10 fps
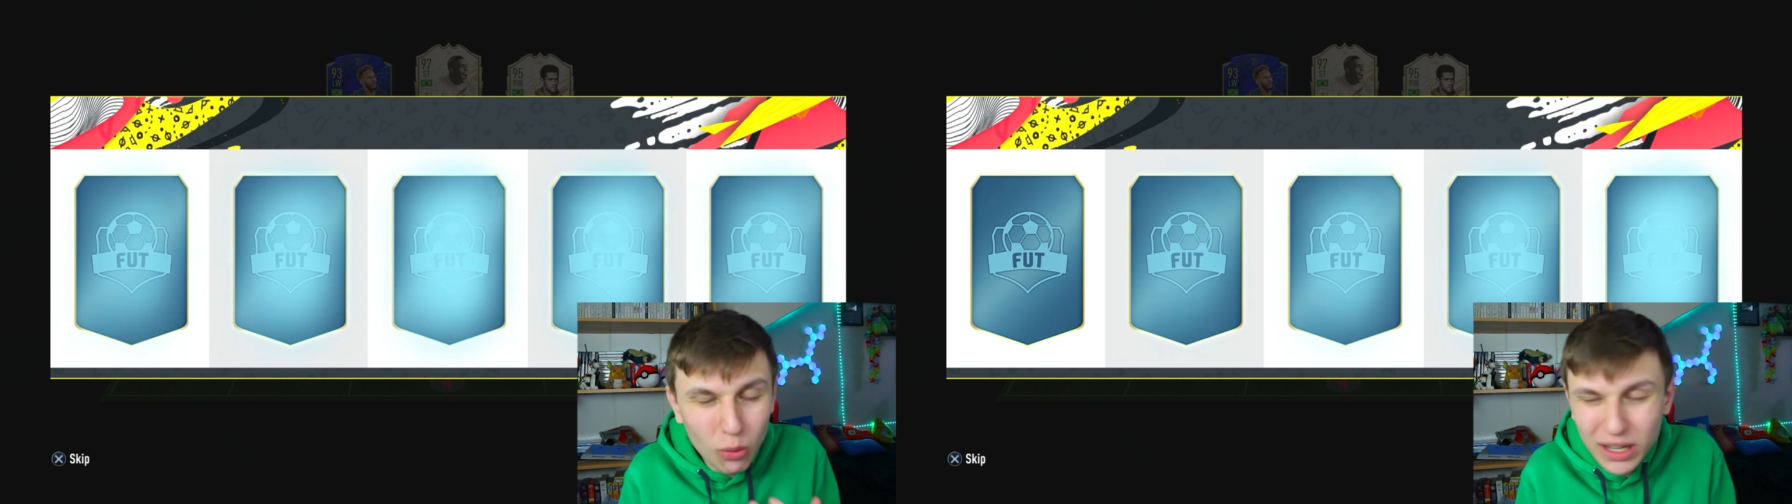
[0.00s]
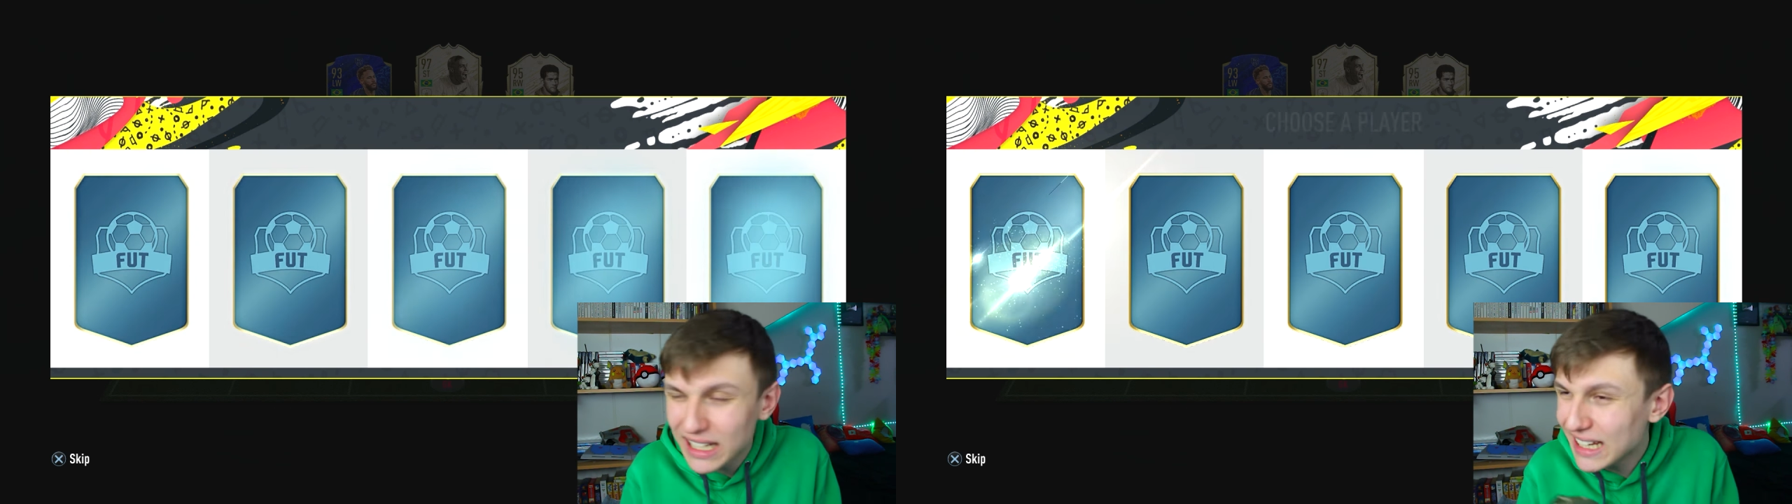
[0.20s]

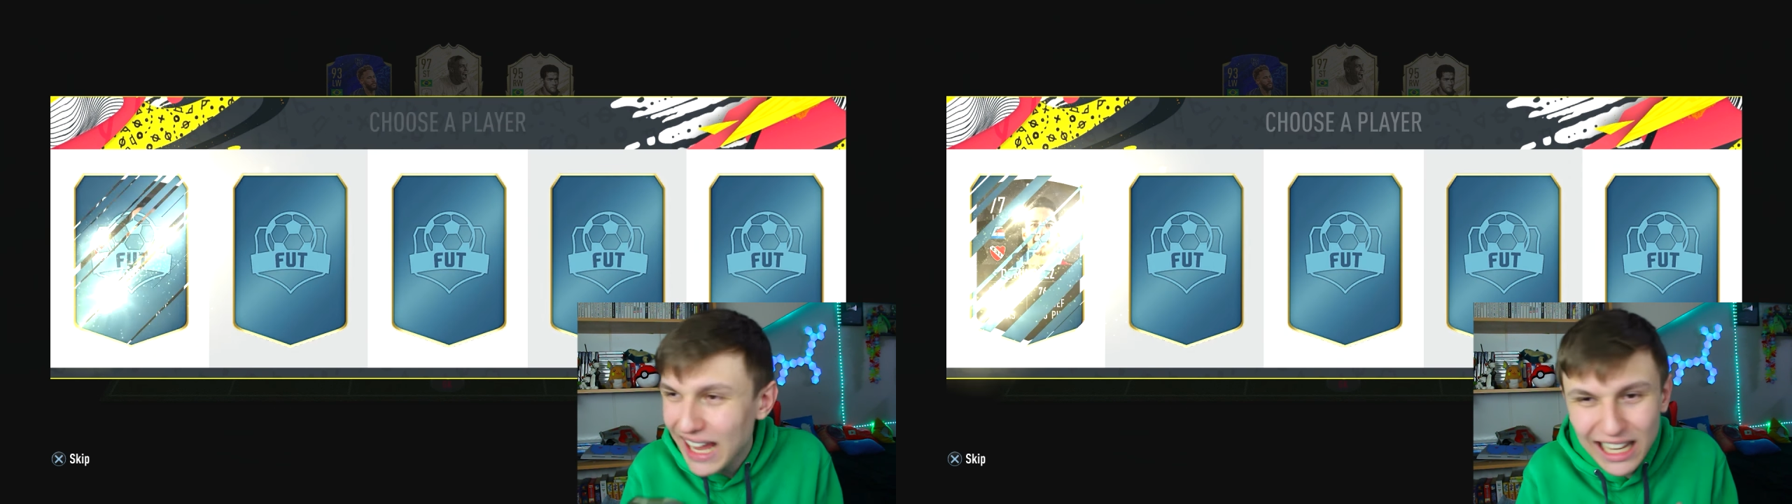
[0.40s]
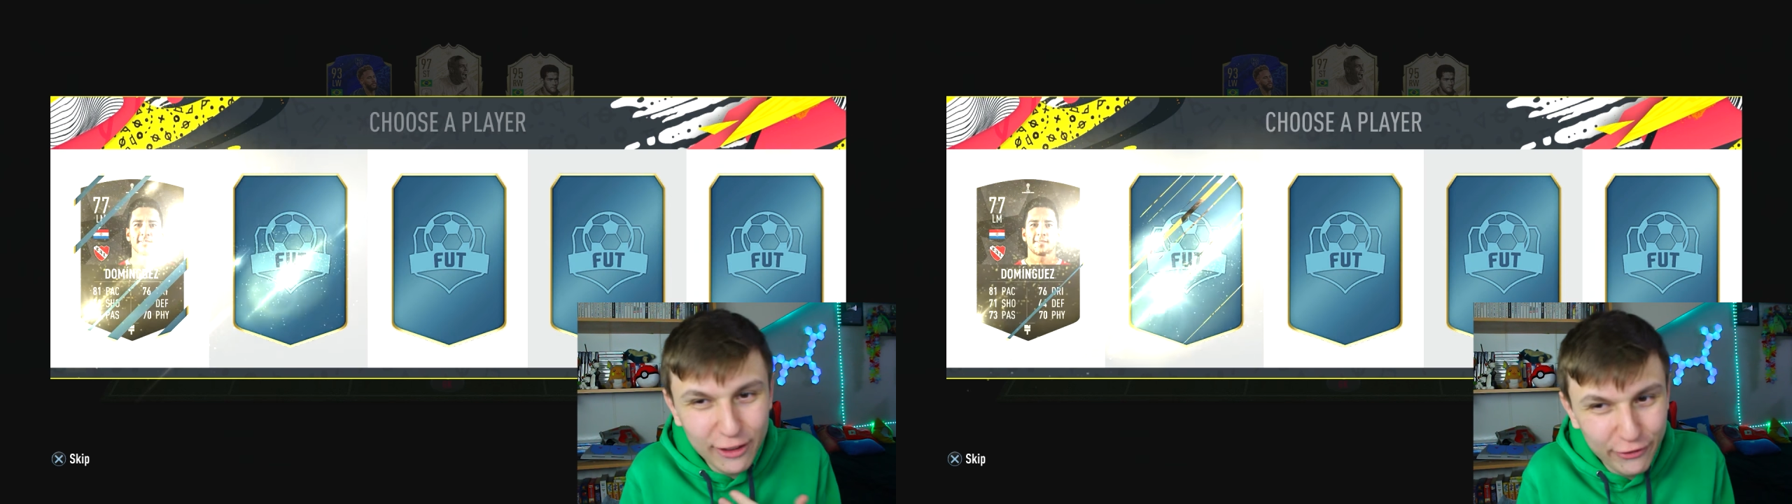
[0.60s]
we're going to
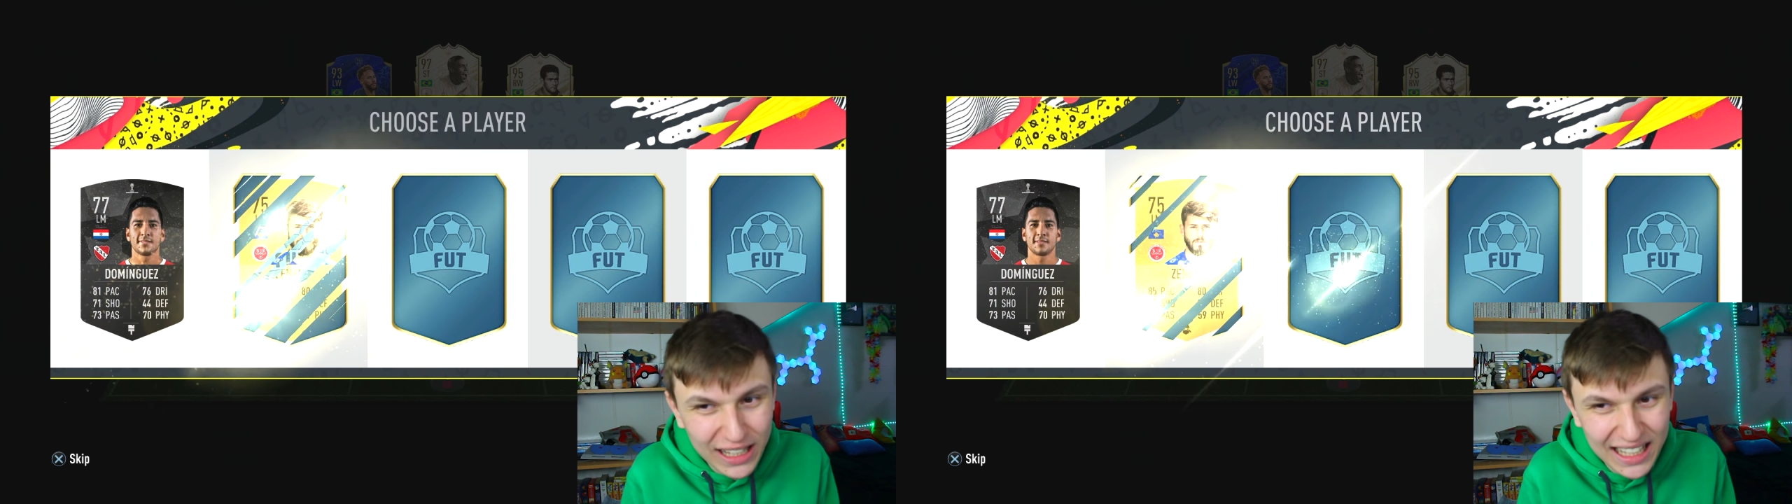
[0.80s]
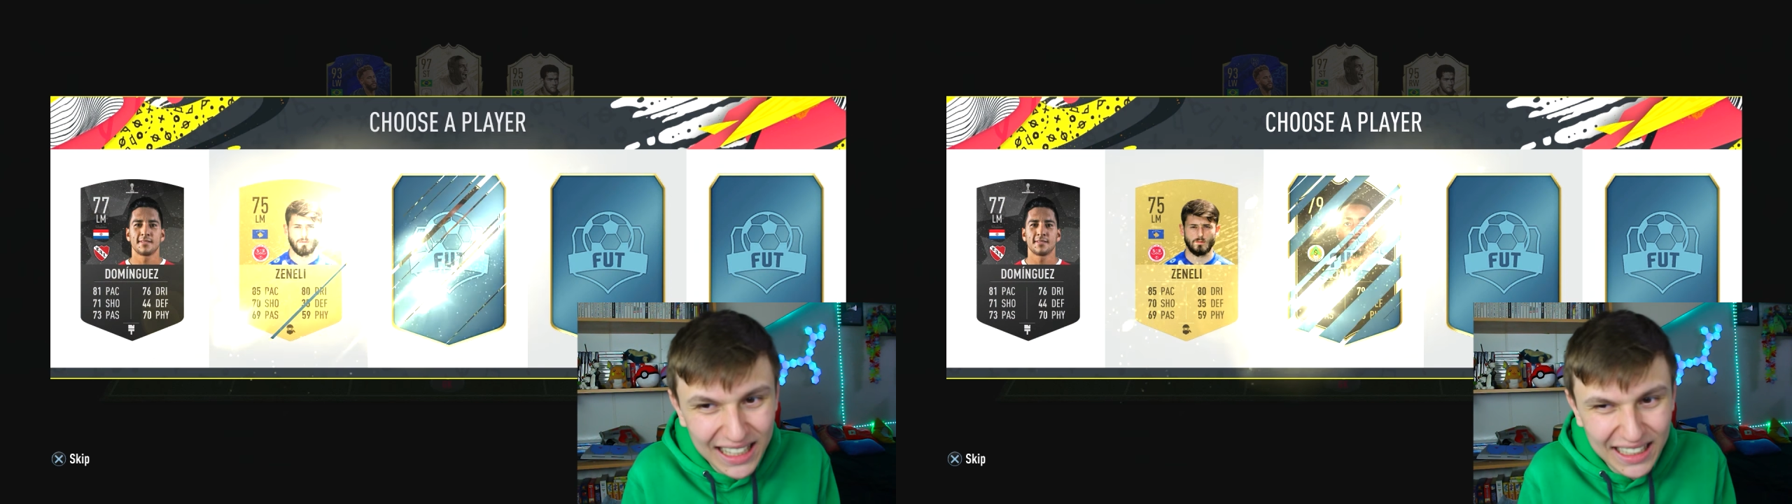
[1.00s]
get anything
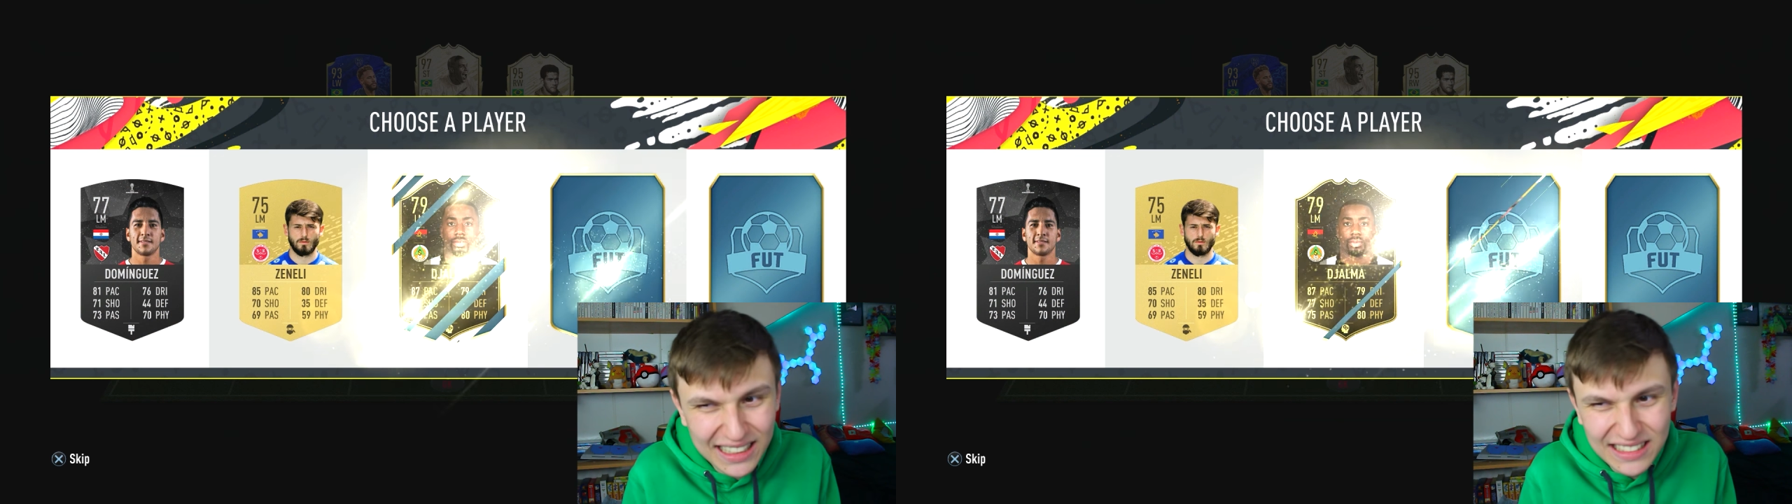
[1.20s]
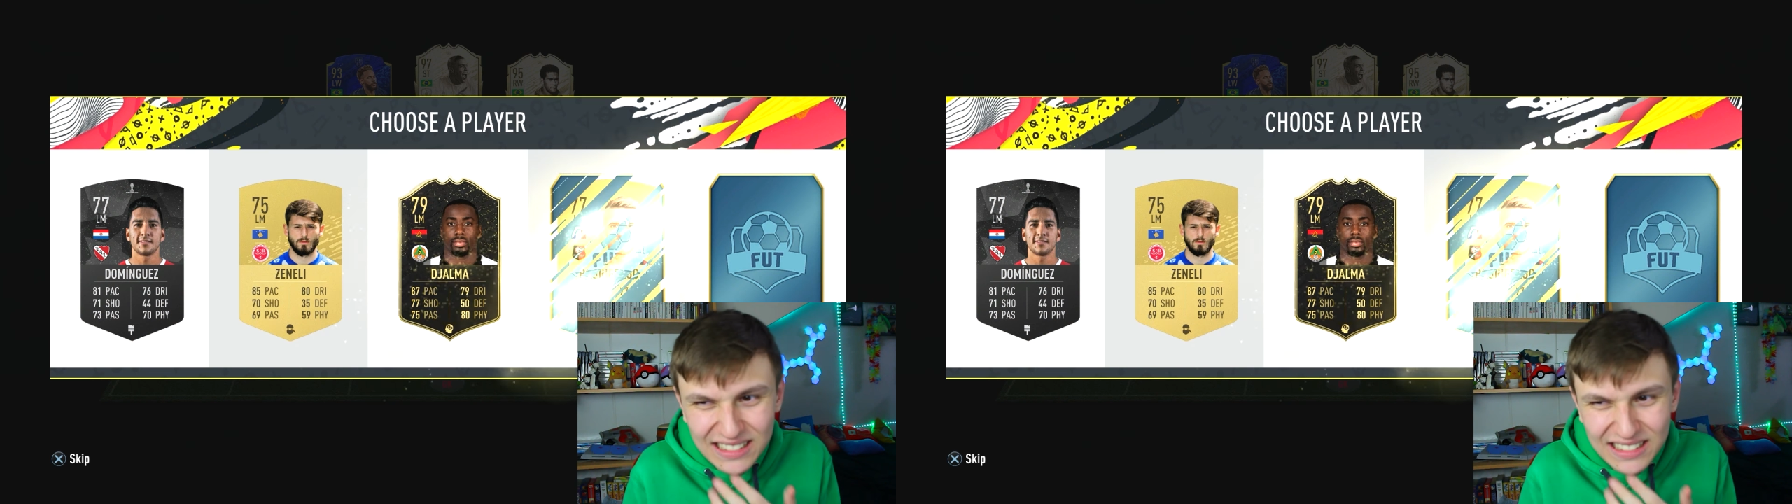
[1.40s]
here.